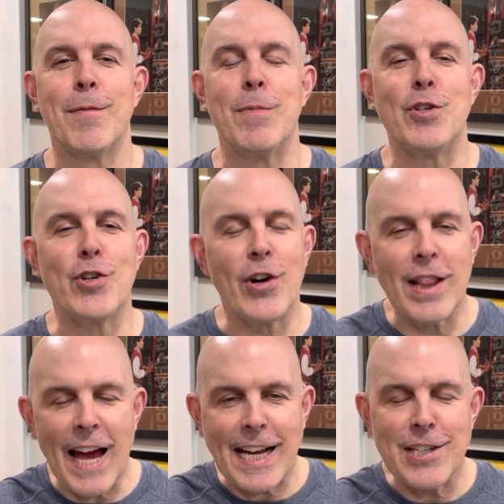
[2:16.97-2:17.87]
Be sure to
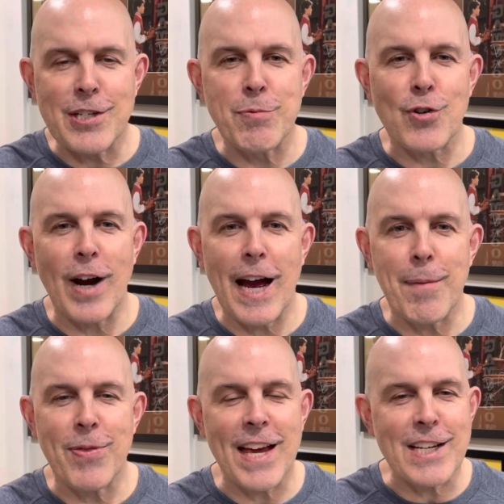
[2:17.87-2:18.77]
like and
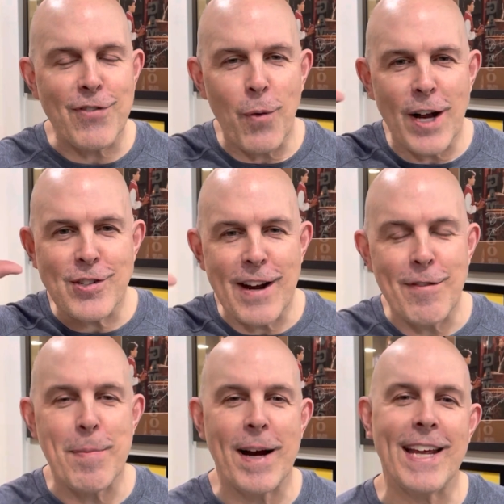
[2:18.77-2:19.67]
subscribe. Thanks for watching,
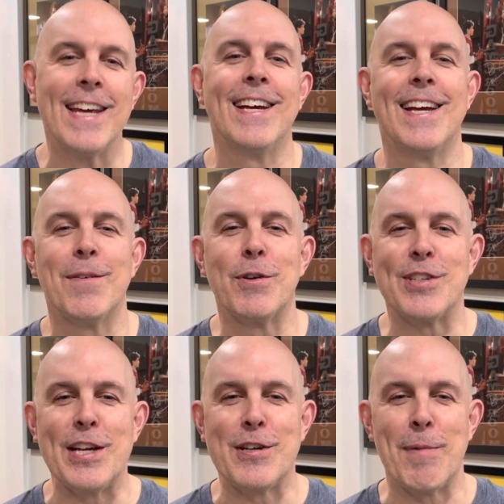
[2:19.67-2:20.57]
everybody. We'll see
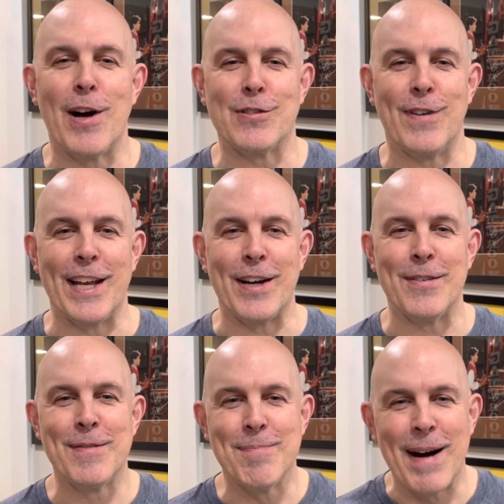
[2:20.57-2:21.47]
you in tomorrow's video.
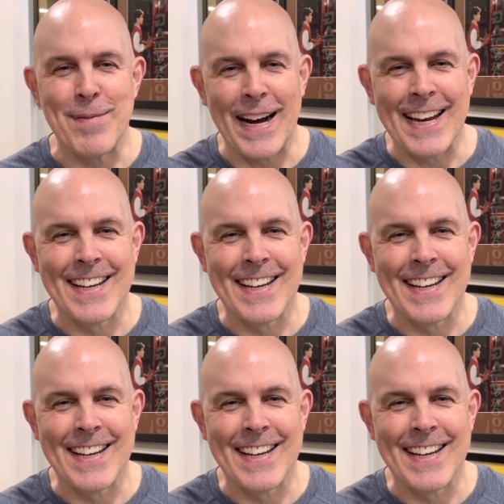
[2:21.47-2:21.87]
Bye-bye.